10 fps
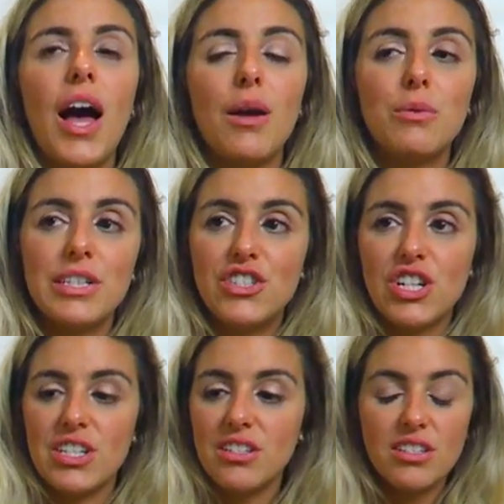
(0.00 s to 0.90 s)
I would
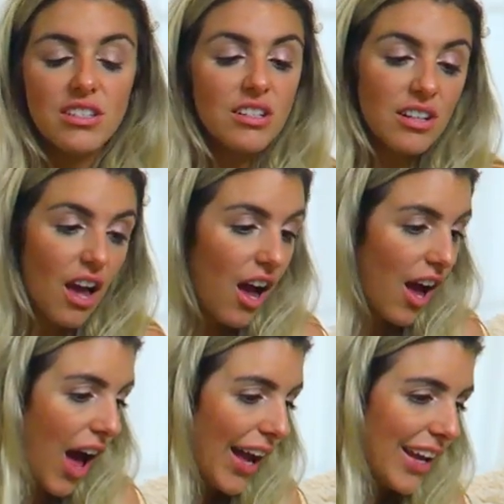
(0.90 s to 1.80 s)
just
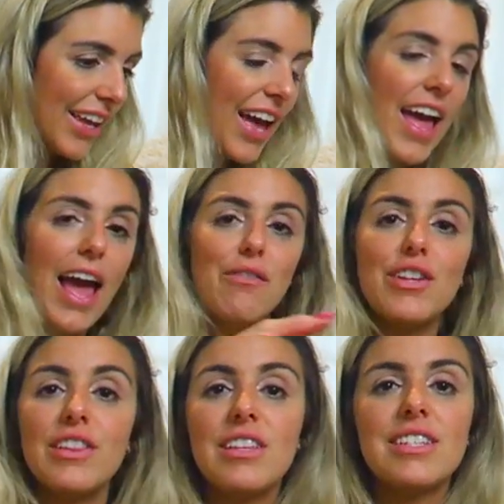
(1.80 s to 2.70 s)
get
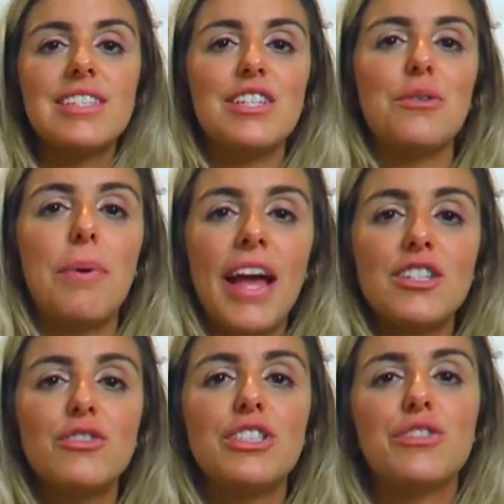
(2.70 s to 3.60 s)
everything that's in your
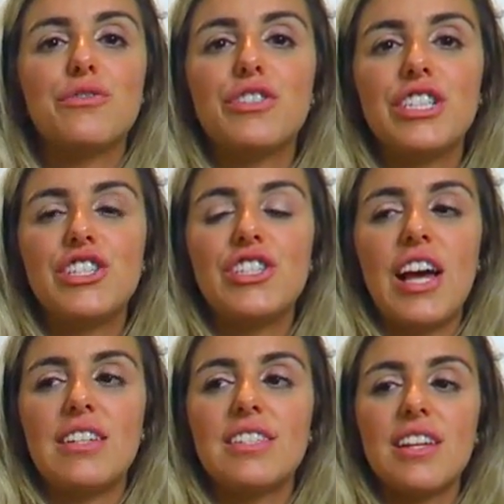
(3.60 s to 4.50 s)
pantry, in your fridge,
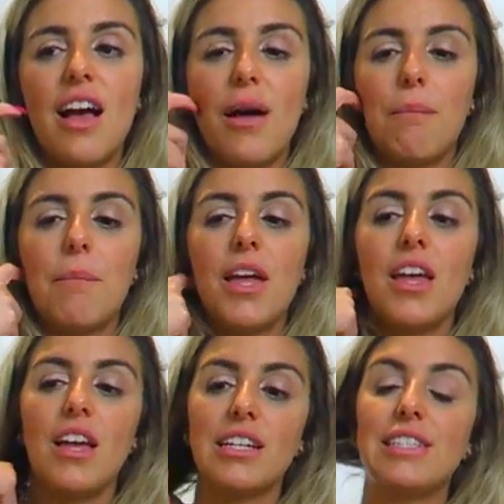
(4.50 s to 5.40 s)
that's
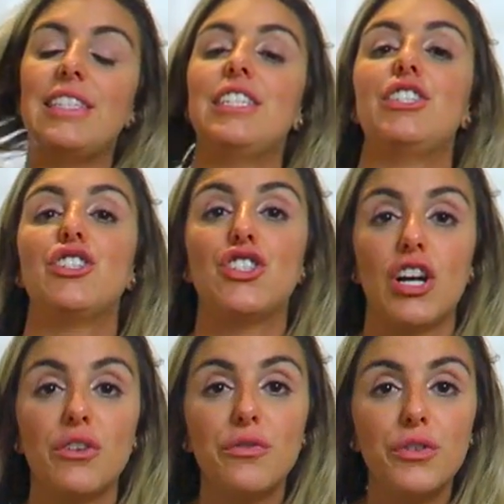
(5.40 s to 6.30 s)
considered
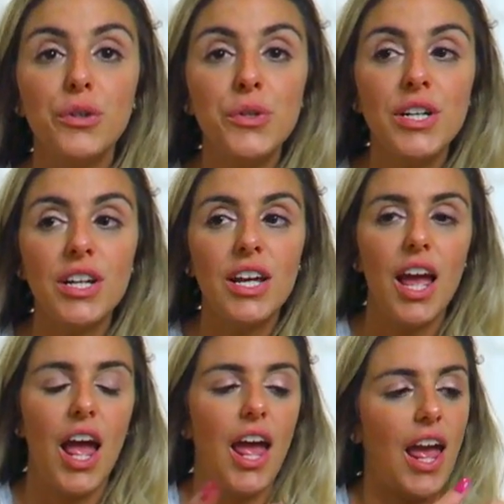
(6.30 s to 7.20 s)
junk food,
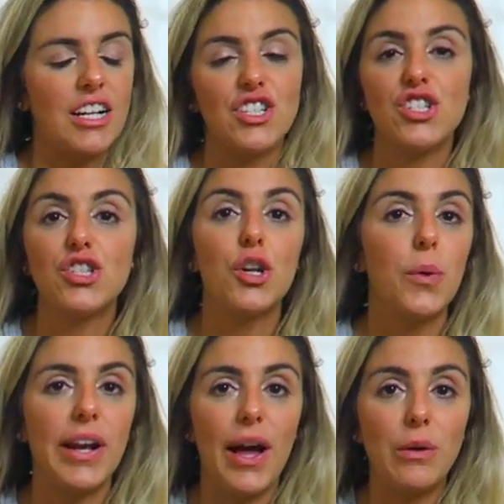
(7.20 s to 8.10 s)
and just
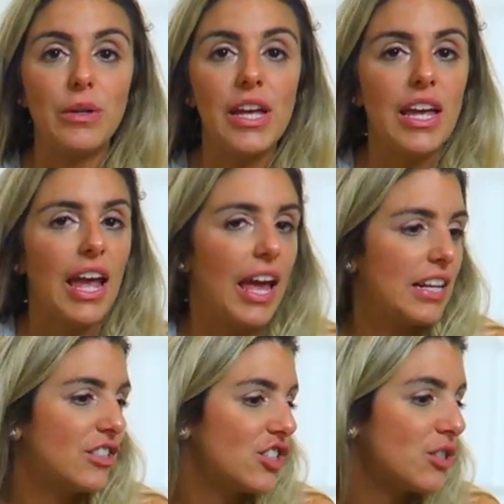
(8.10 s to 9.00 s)
throw it out,
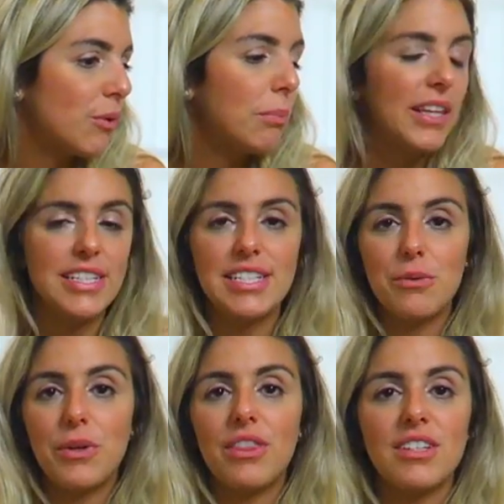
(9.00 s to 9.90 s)
and just replace
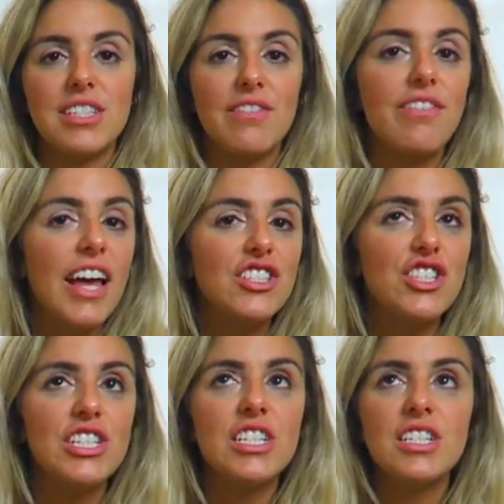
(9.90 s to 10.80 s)
it with lots of
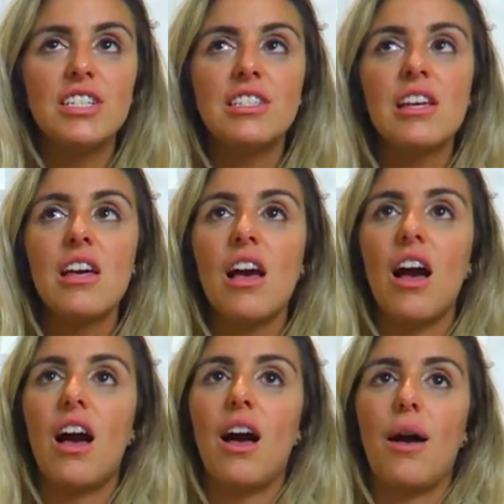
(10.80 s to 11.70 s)
veggies,
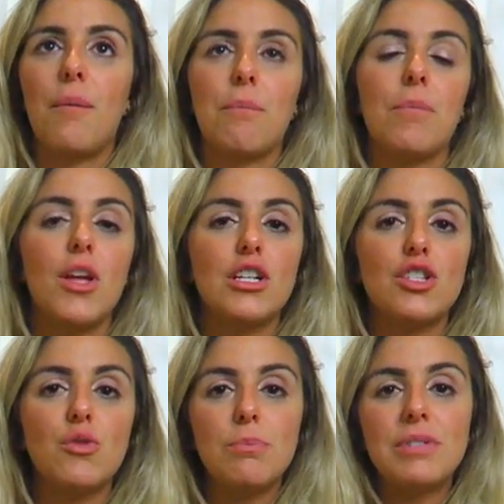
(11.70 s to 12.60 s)

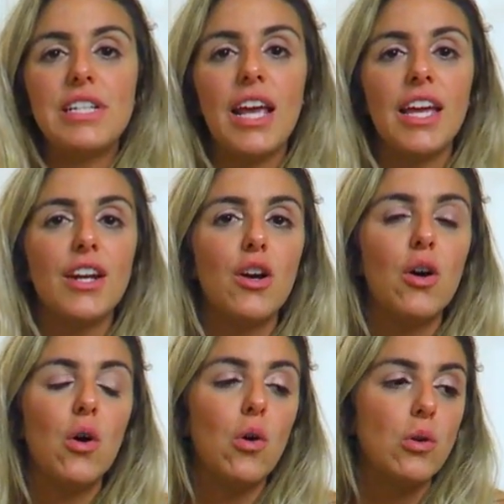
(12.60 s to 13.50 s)
sweet
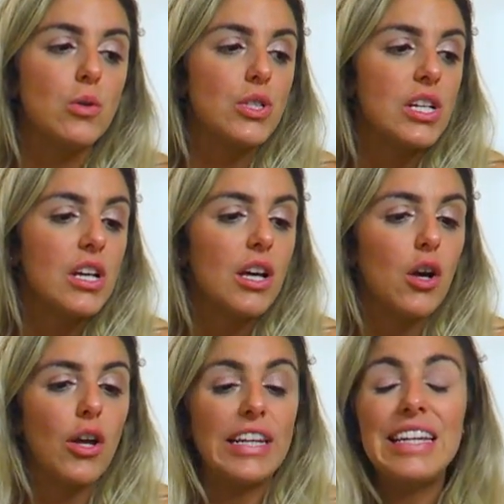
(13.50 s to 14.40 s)
potatoes,
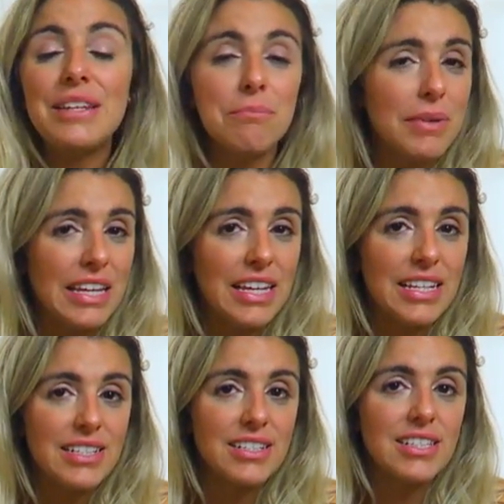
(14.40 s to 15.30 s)
lean
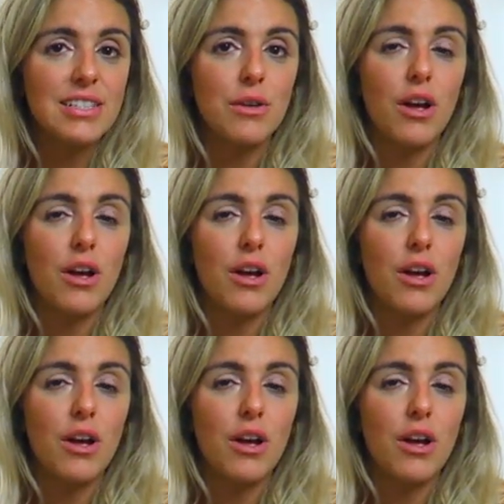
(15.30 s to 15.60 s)
meats,